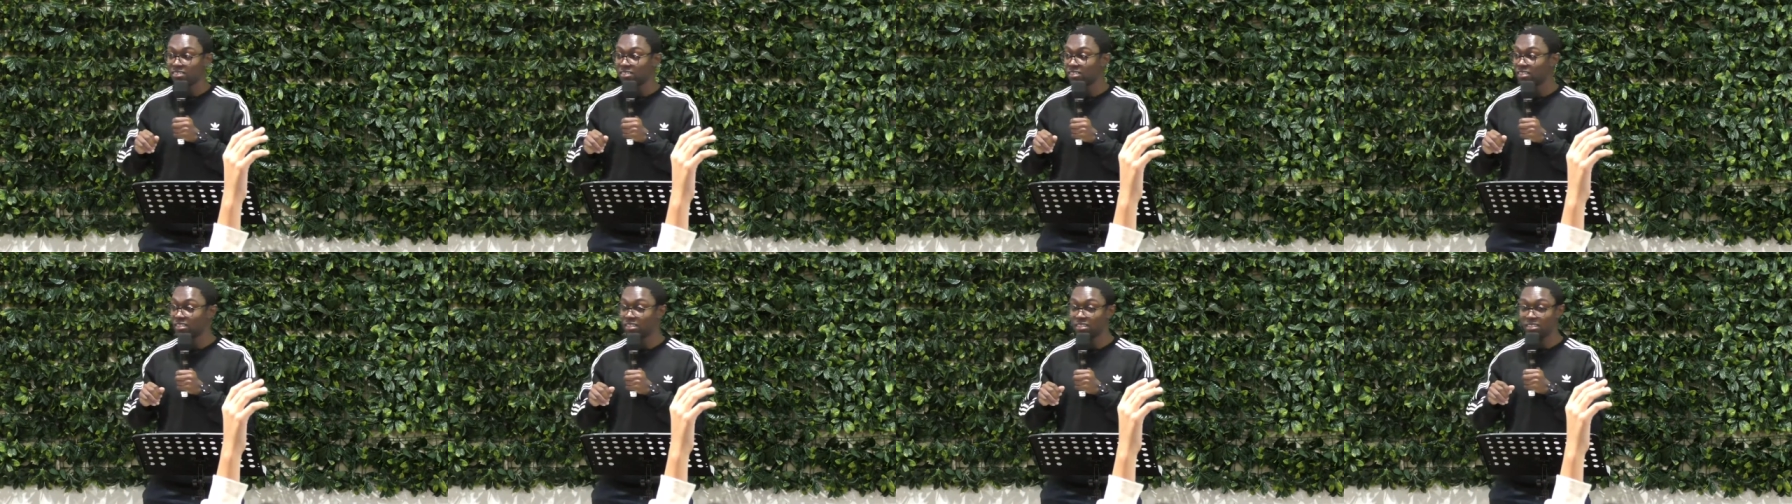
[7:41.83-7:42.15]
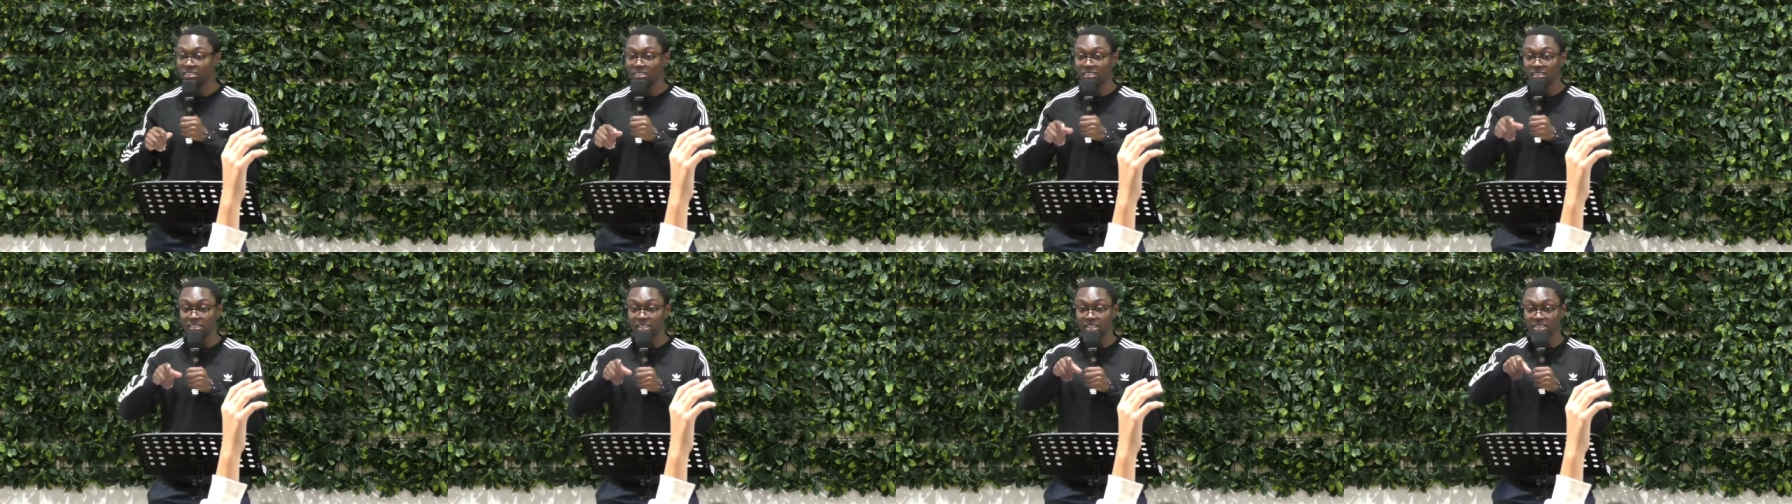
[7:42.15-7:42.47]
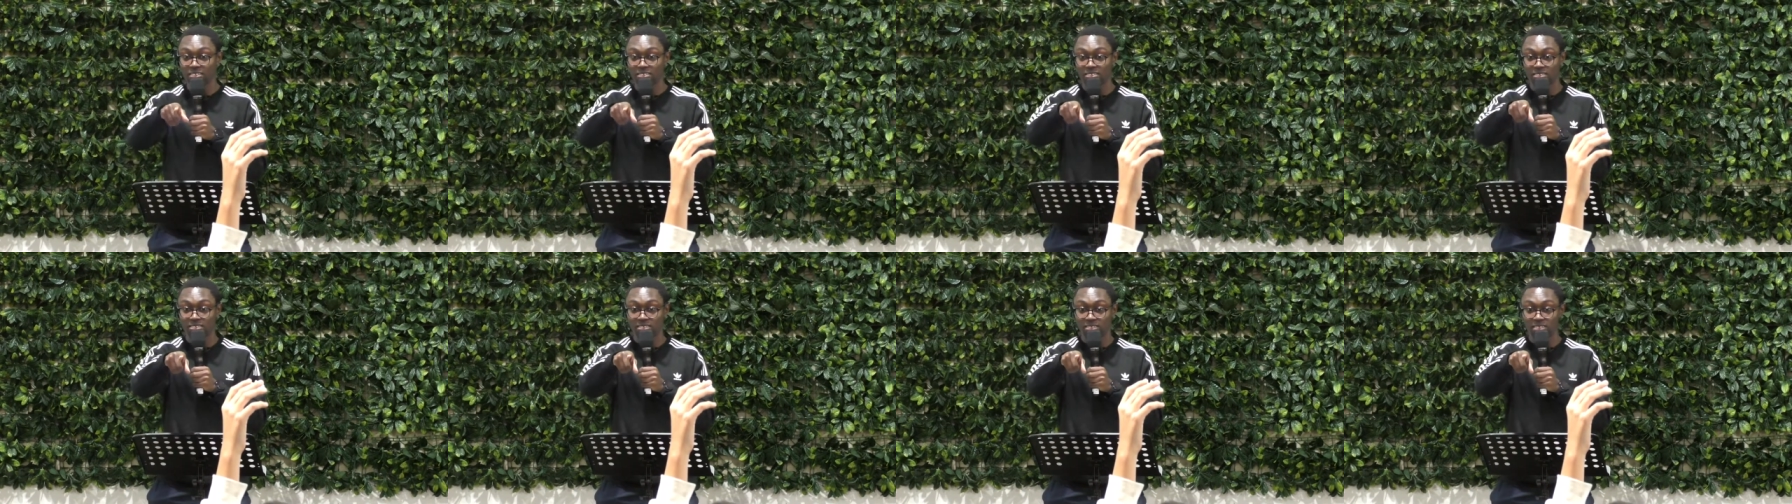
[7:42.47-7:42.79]
Uh,
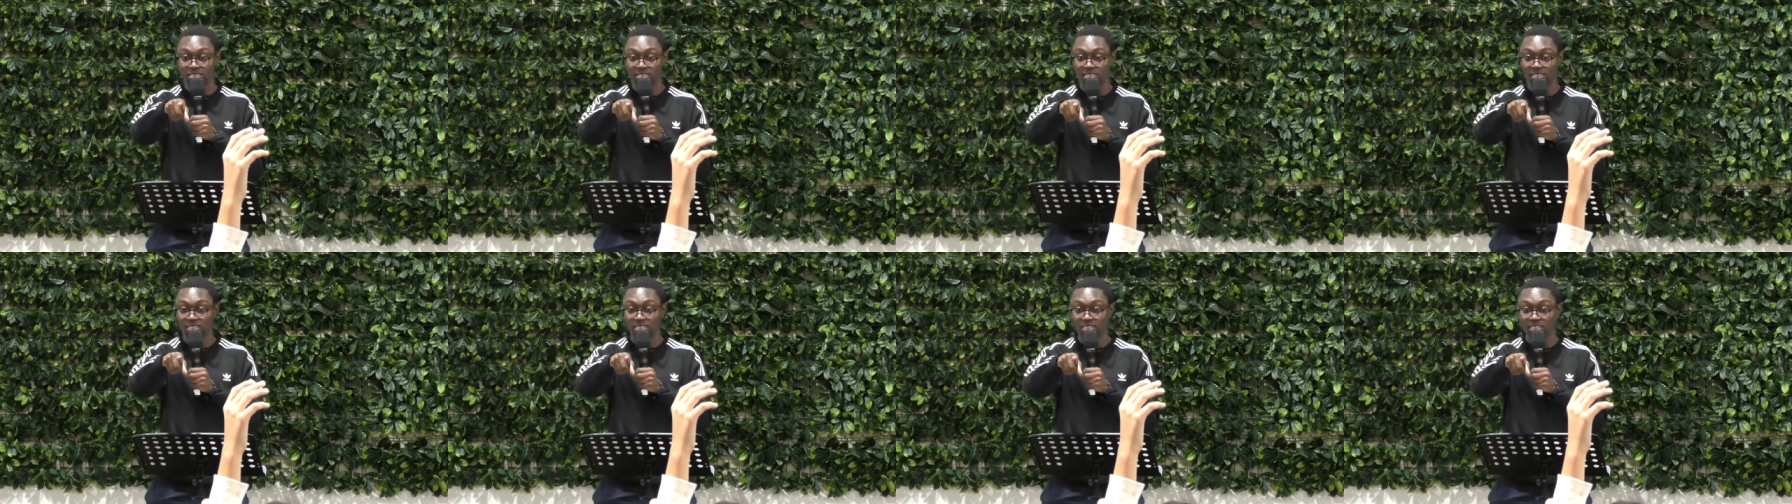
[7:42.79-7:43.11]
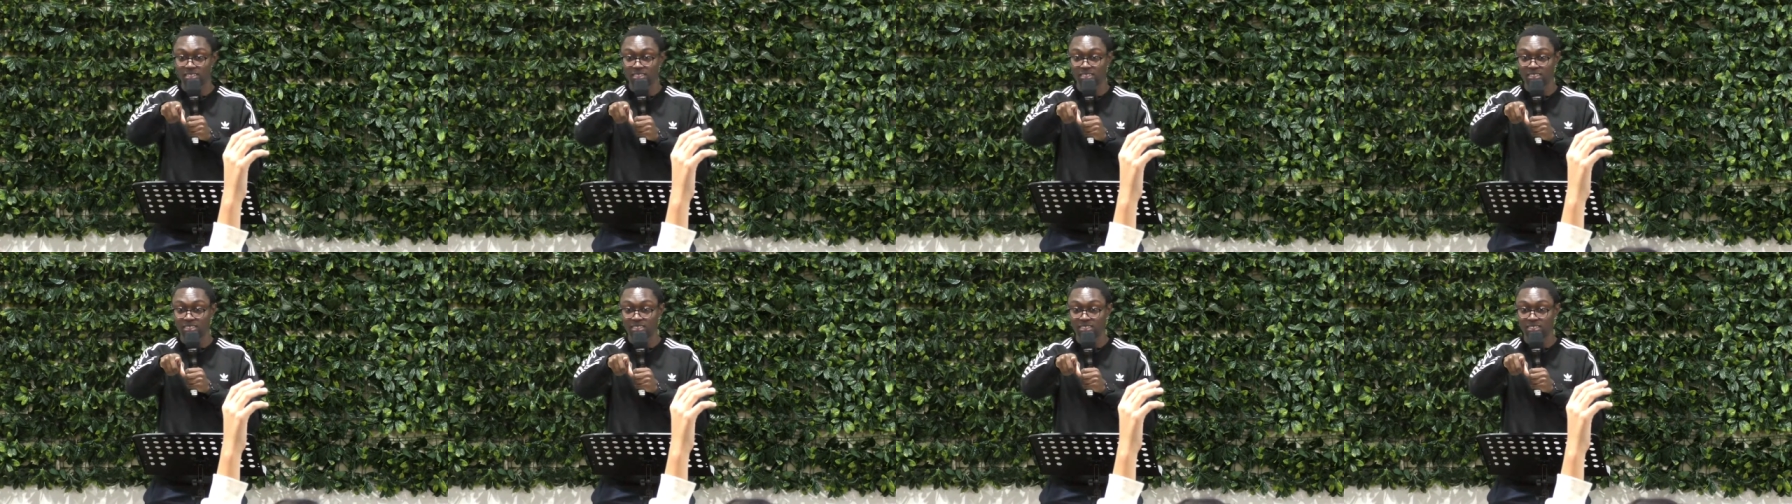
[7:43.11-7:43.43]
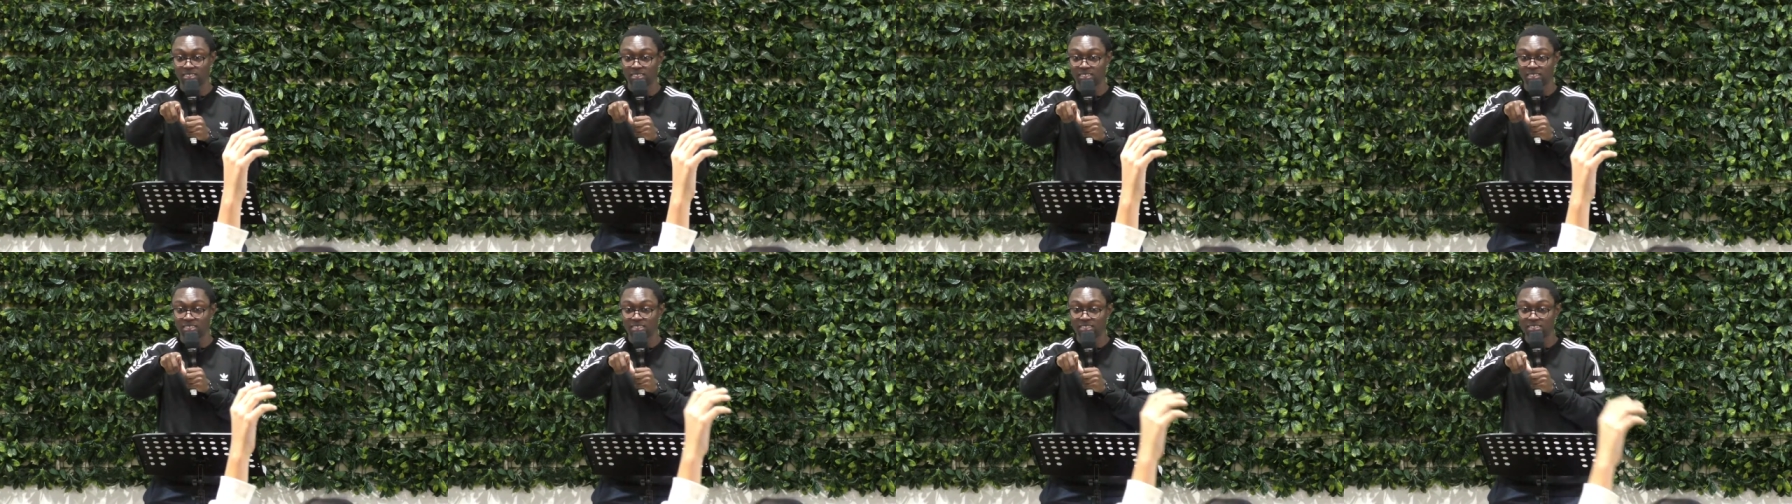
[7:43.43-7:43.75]
yes. Two
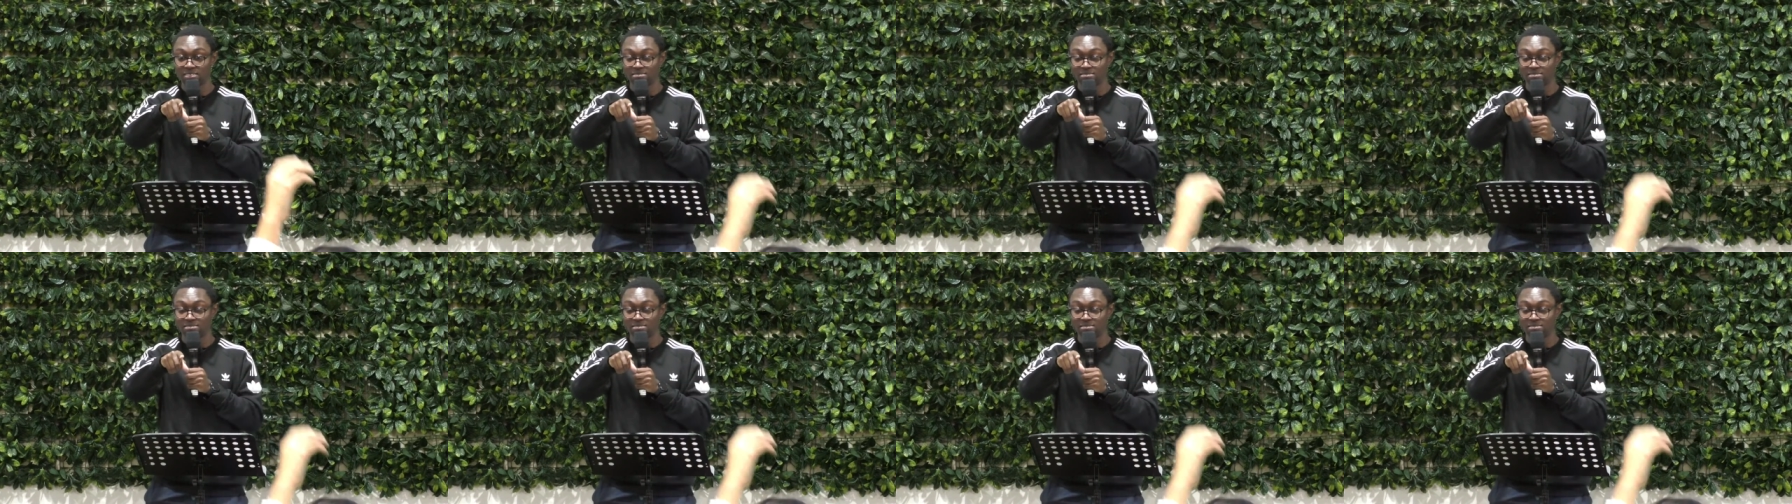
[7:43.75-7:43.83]
million.